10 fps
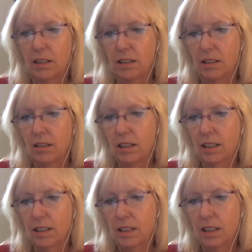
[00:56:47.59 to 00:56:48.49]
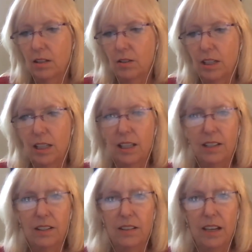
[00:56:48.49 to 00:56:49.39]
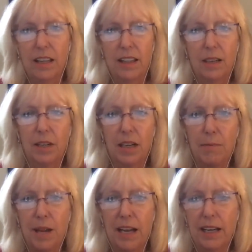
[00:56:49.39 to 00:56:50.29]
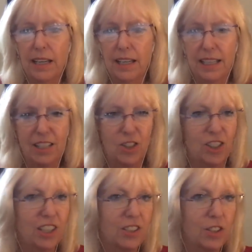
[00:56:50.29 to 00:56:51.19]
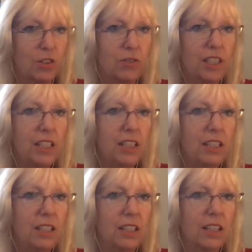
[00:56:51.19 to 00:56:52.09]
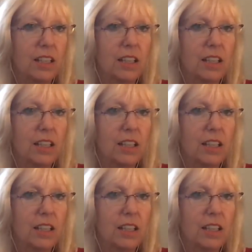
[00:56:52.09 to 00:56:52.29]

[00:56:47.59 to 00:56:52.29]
So let's go here and then I'm going to come back and hit share screen.